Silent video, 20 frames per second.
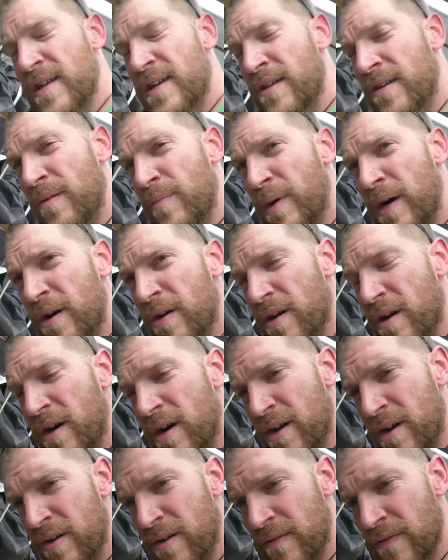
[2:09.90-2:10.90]
hitting about one
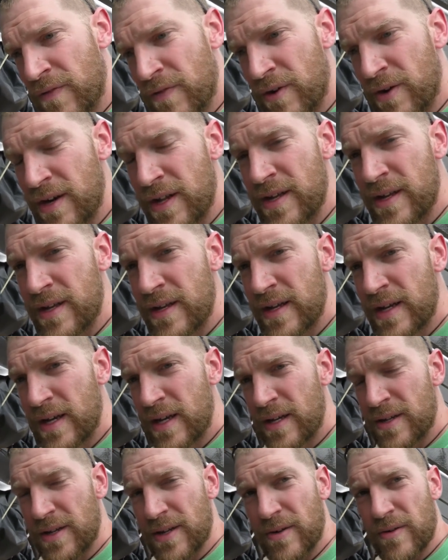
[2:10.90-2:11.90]
hundred thirty
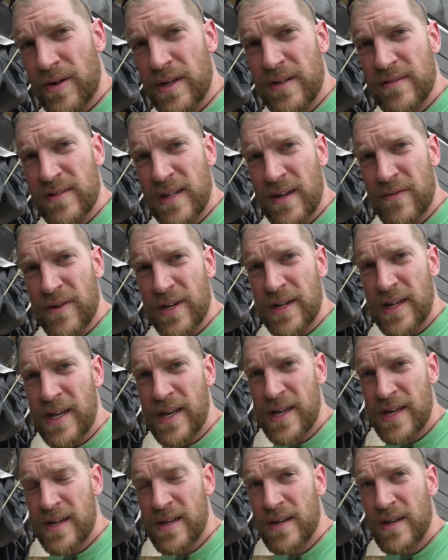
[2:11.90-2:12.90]
degrees every
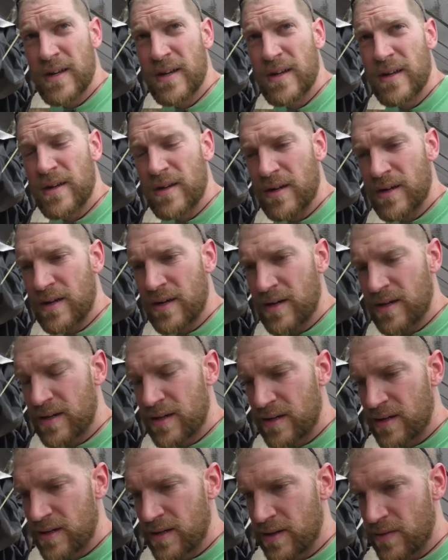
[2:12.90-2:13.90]
day
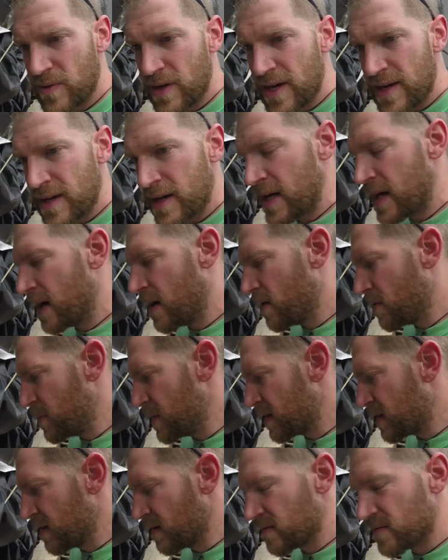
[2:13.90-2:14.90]
uh, right now,
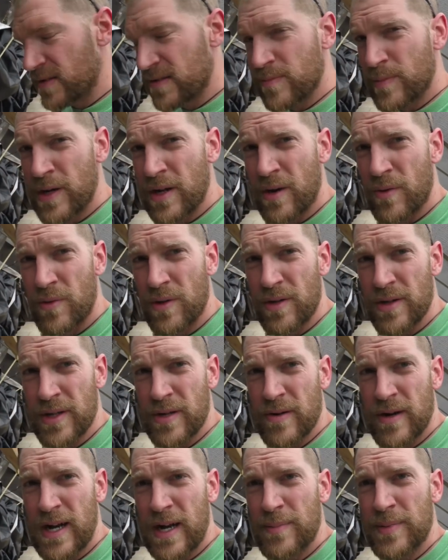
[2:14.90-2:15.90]
because it's been a really
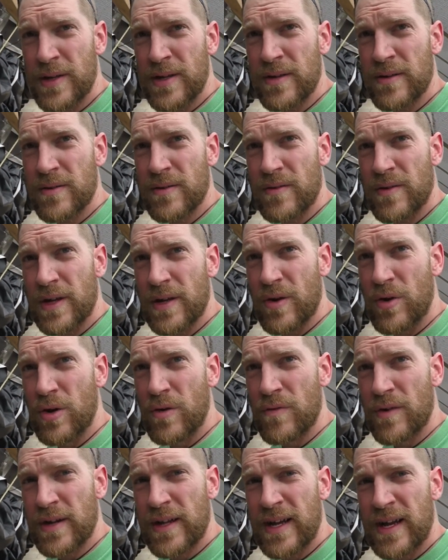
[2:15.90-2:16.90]
crappy, like,
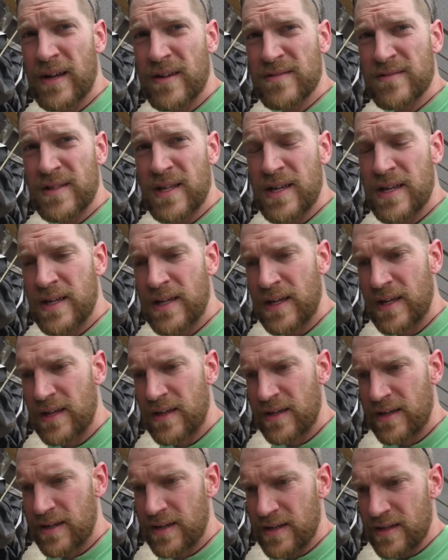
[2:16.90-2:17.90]
overcast day.
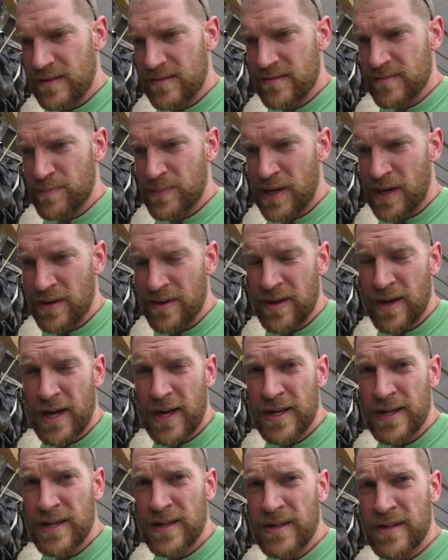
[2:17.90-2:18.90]
It's about
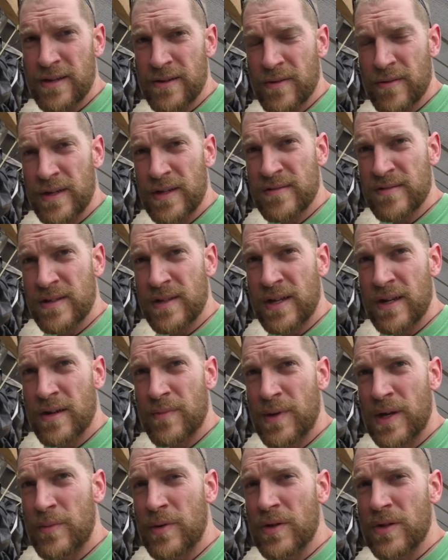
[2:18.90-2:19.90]
ninety degrees in here,
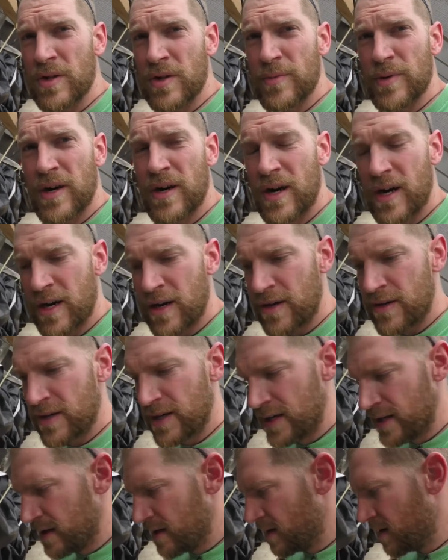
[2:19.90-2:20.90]
maybe a little bit hotter.
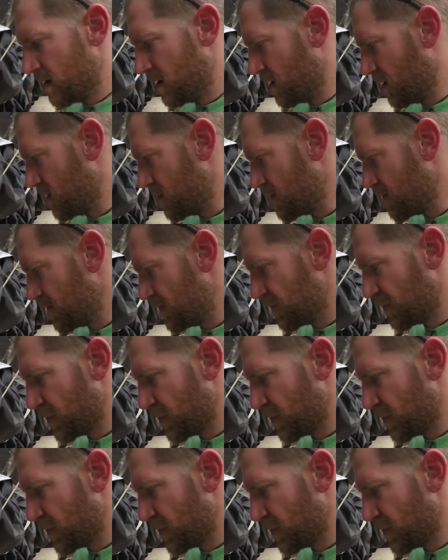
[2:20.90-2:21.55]
Um,